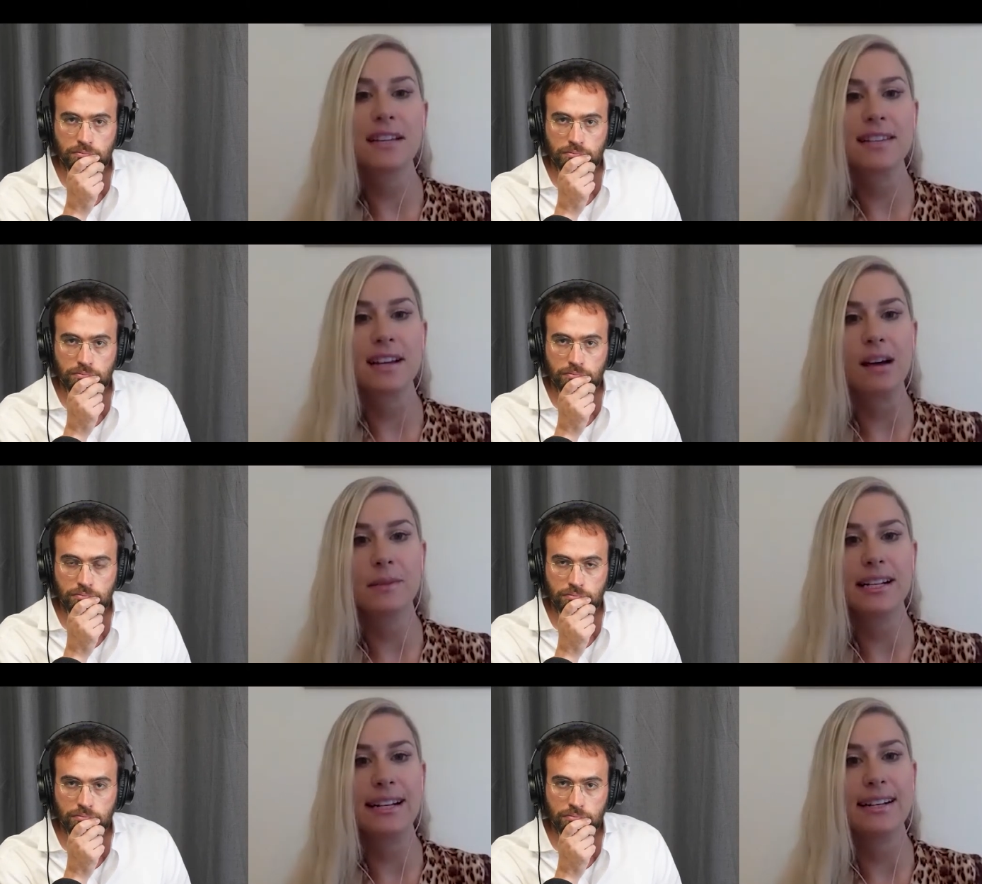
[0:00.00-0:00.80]
Speaker 1: That's a
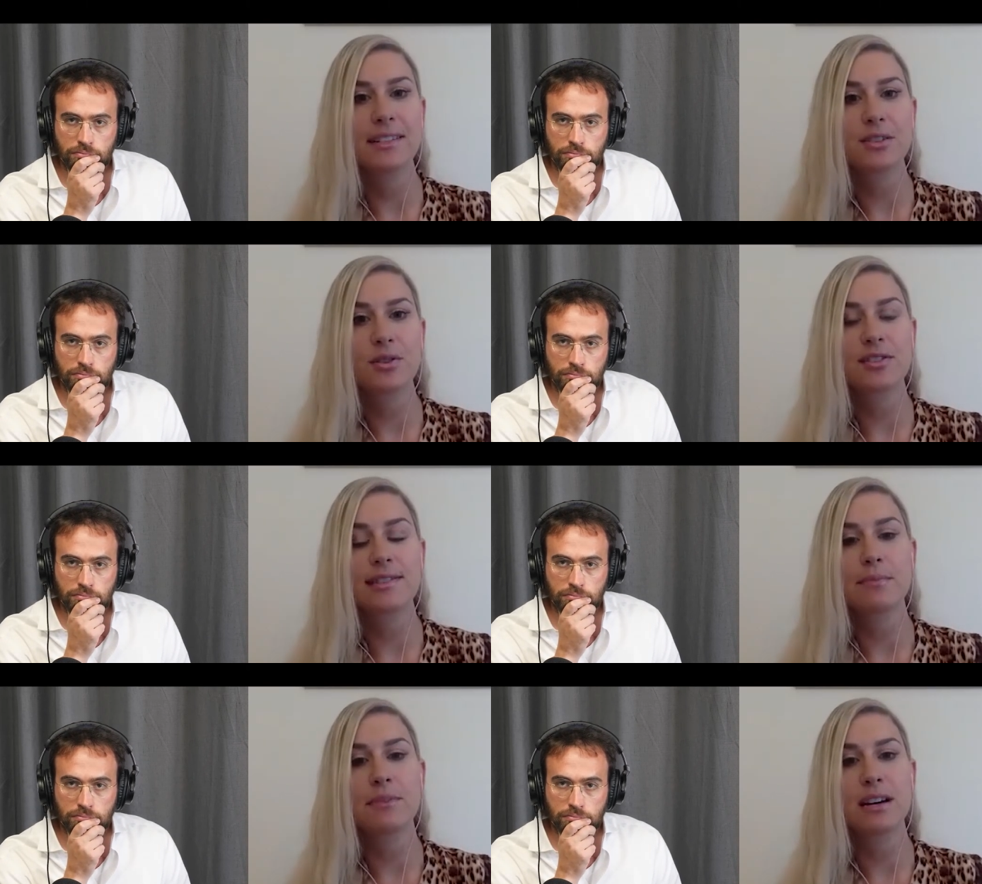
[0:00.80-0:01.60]
common eating disorder
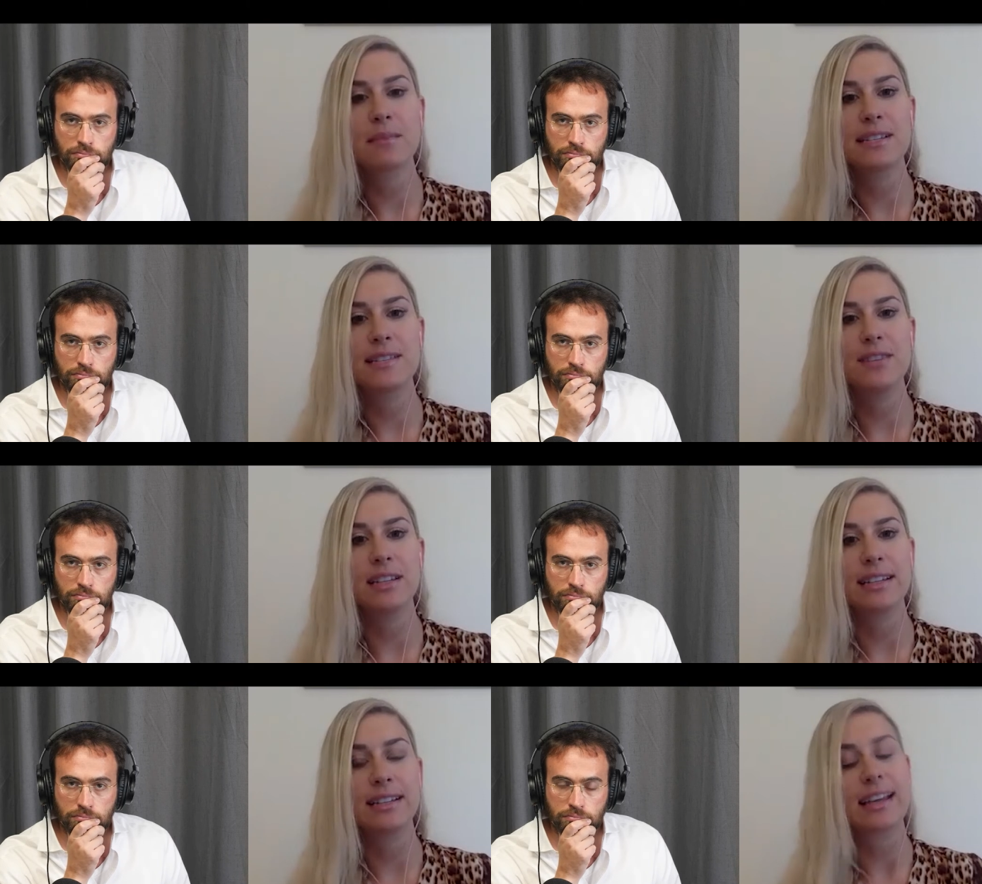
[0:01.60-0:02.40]
symptom, is
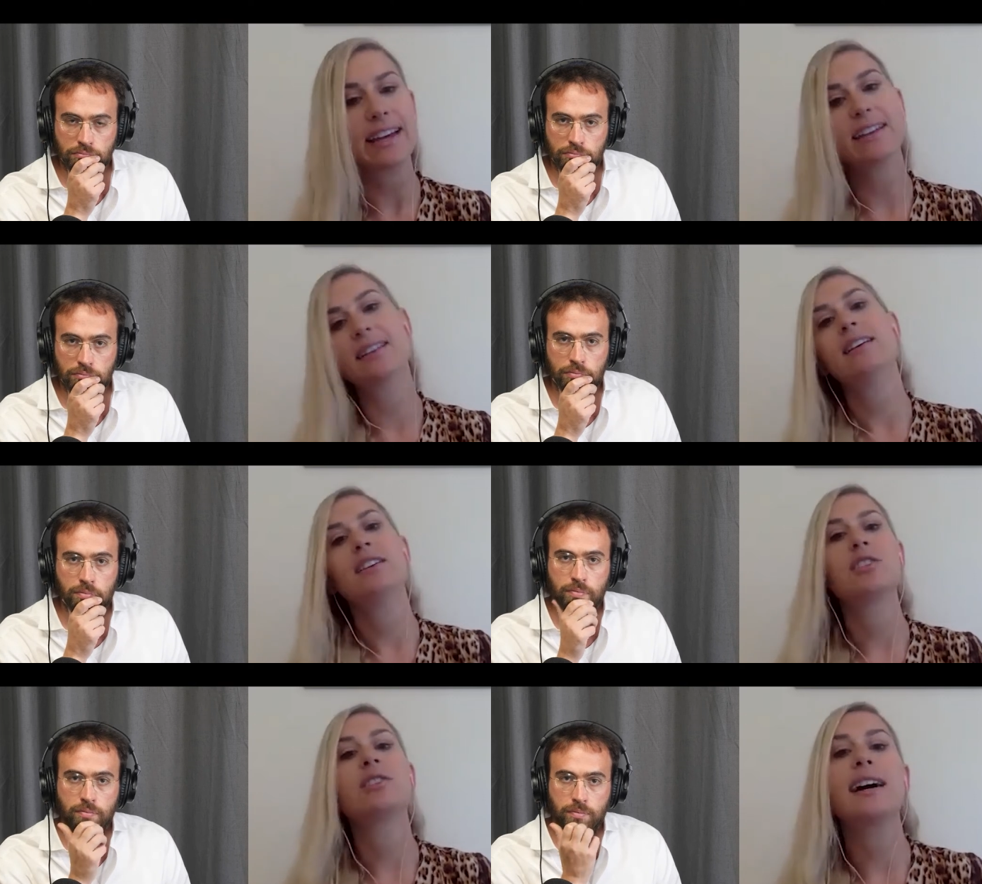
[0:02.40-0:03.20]
feeling like
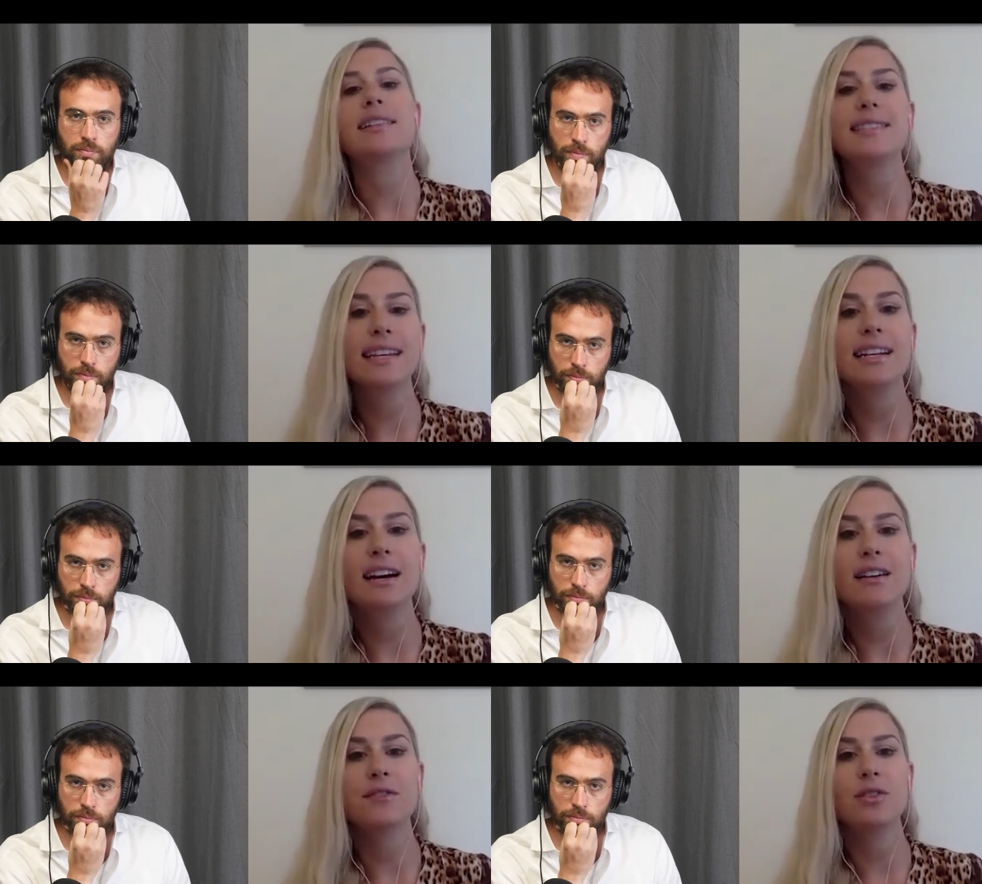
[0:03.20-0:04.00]
you're not sick
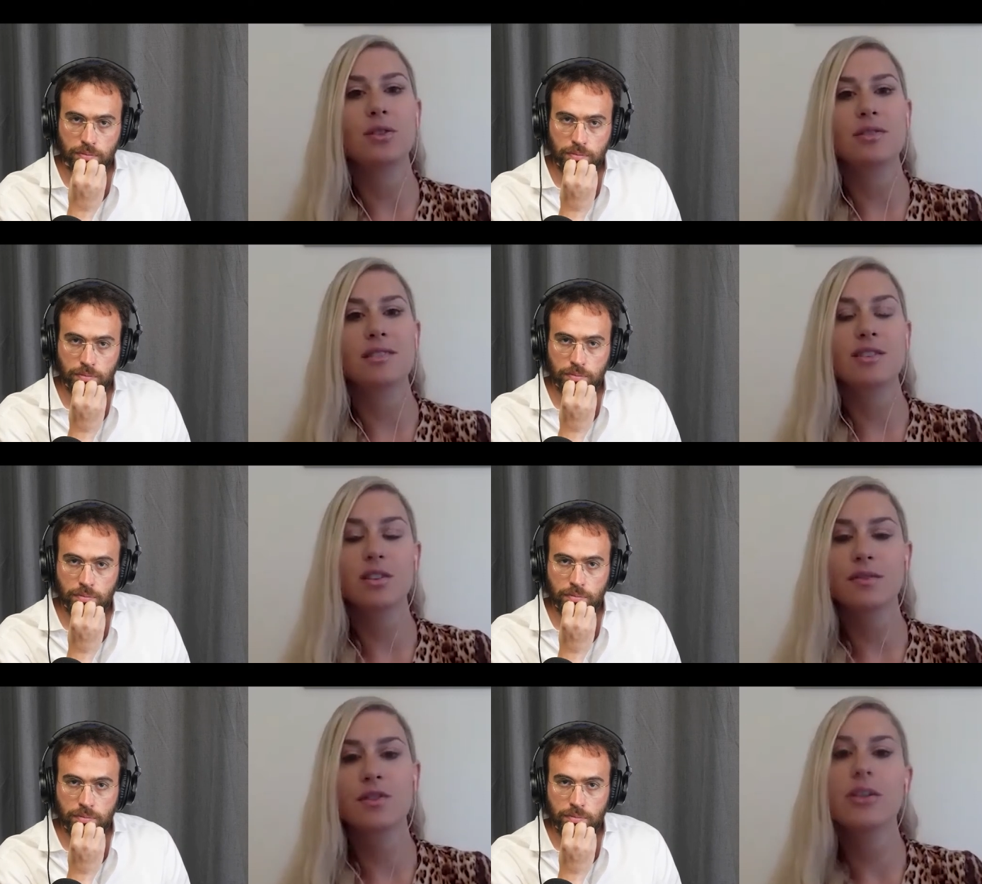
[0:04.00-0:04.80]
enough, you don't
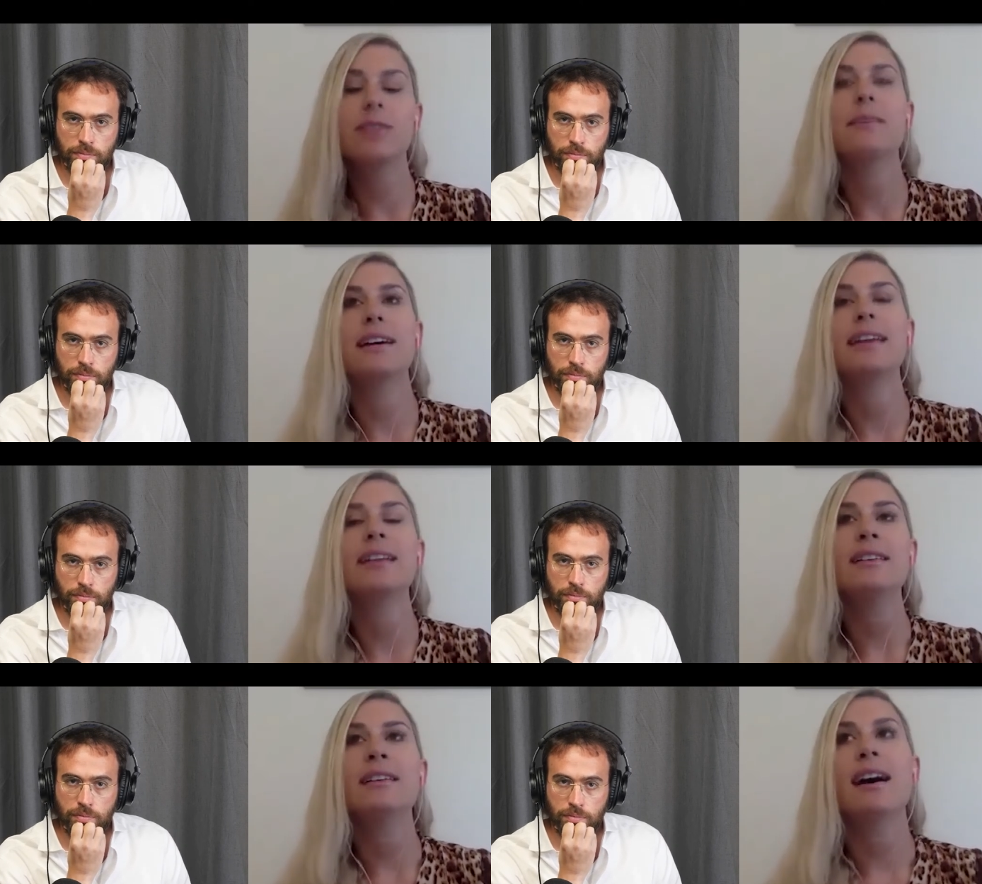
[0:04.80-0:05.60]
deserve
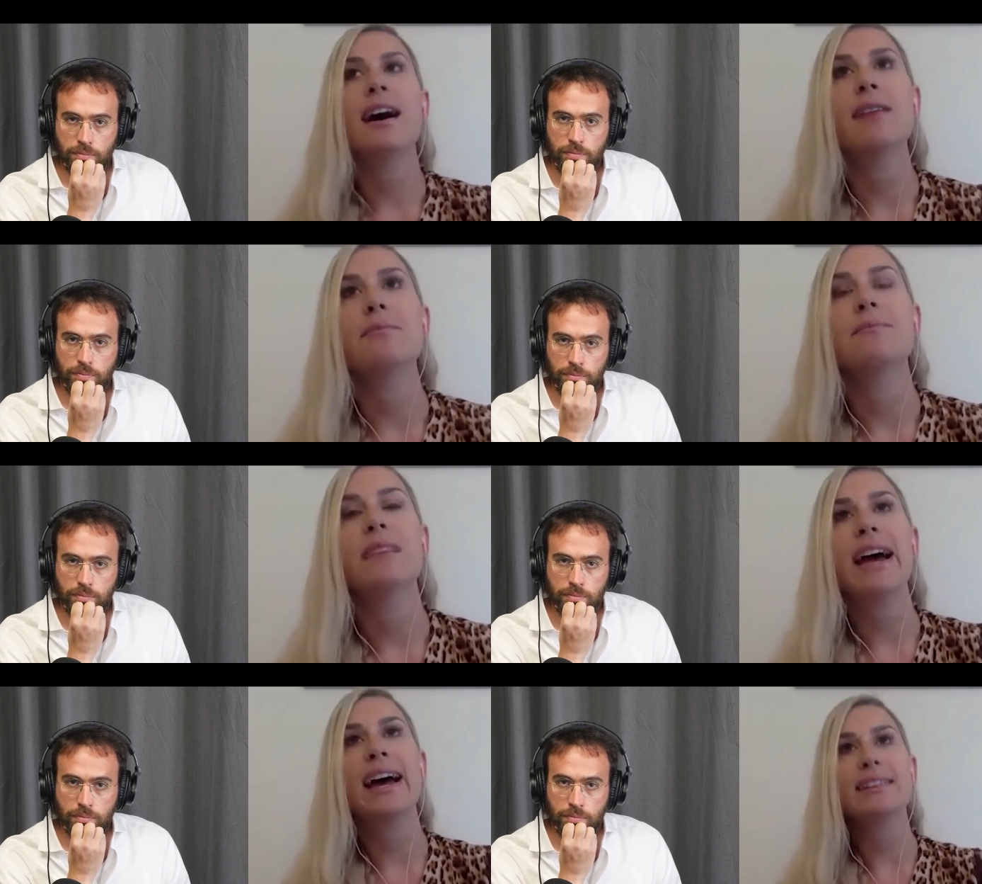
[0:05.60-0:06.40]
treatment.
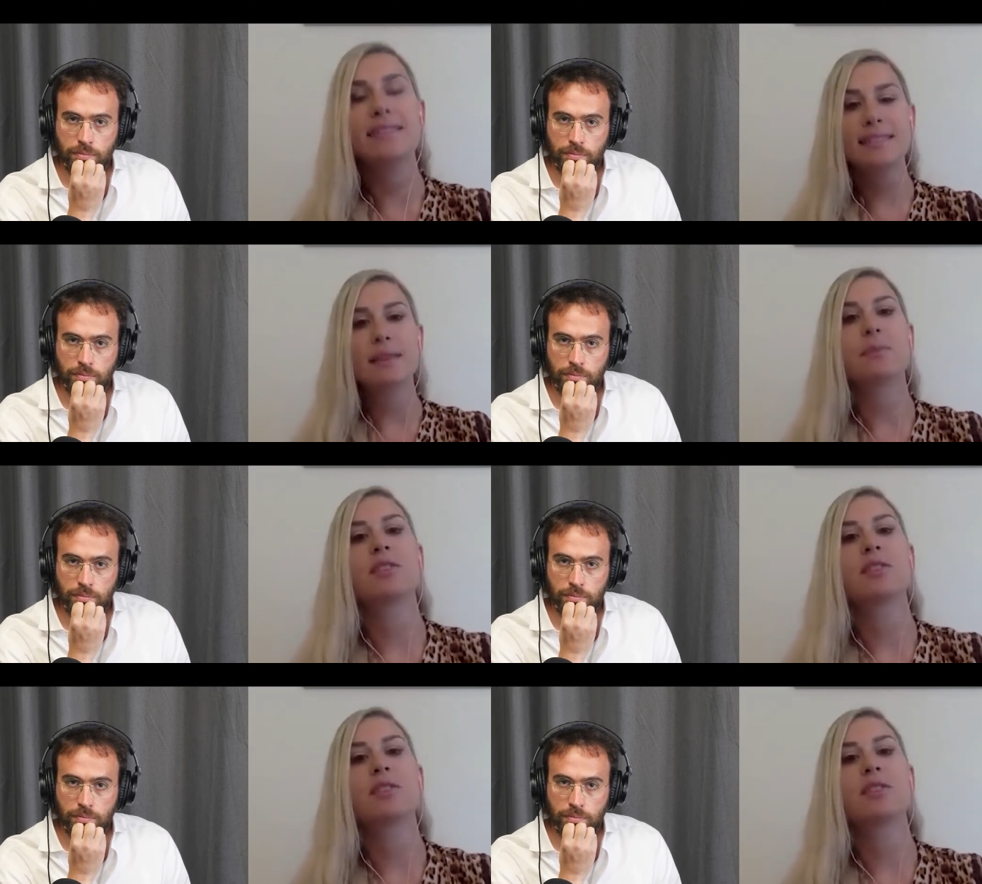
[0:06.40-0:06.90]
Um, and